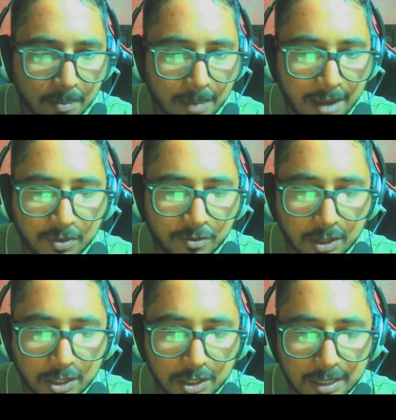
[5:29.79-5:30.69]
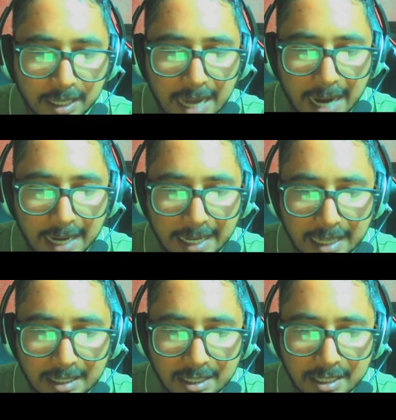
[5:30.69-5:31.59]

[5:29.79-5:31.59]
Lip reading: My first real idea in this